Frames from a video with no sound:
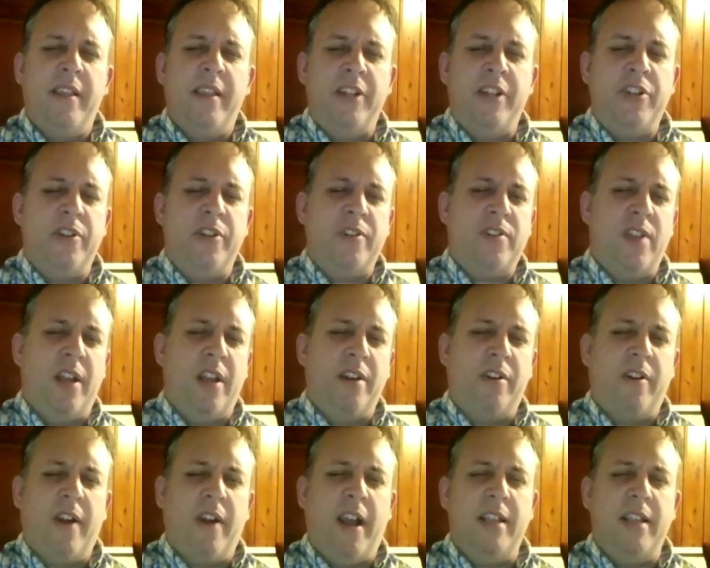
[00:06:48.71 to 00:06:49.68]
that your Son
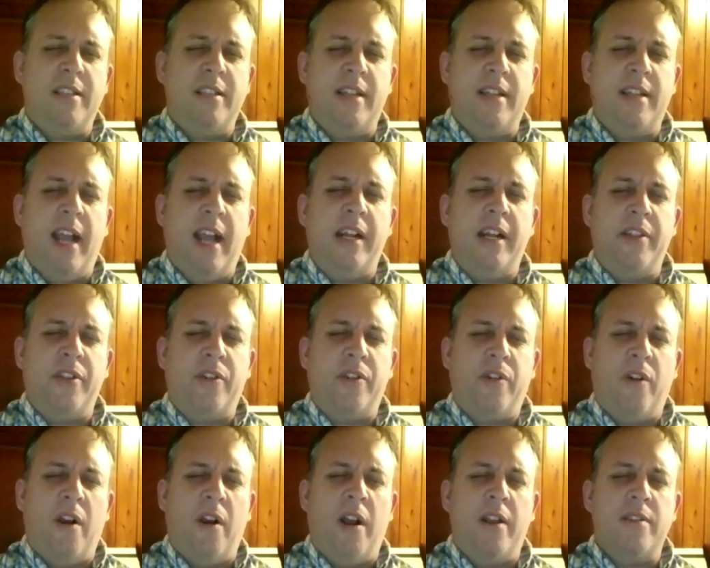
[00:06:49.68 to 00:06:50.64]
Christ died on the
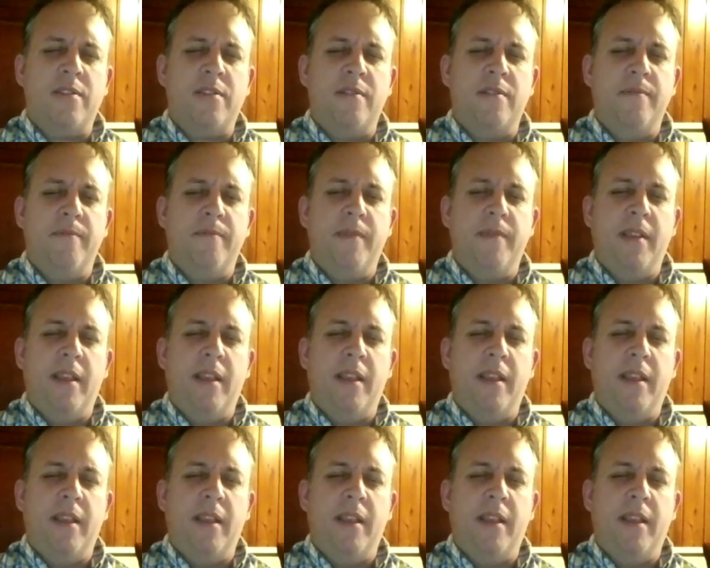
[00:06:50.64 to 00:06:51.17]
cross,